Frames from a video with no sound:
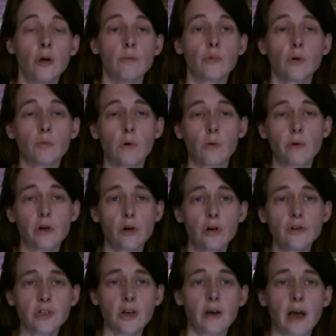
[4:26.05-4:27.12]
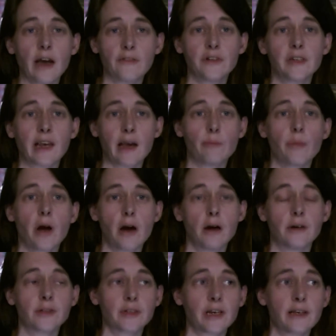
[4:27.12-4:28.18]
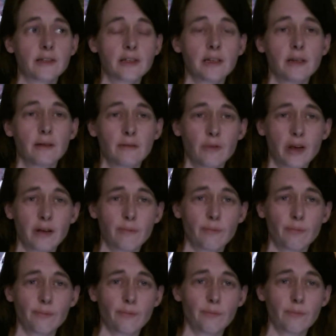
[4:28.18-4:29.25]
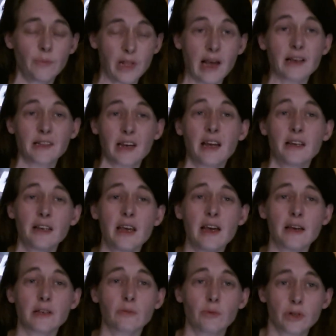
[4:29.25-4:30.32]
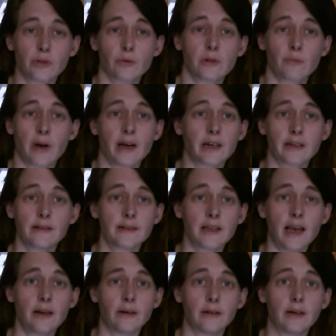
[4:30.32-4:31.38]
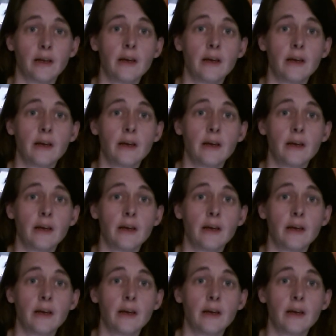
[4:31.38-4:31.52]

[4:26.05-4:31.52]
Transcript: But what we also have to get past is the last eight years, which was by consent.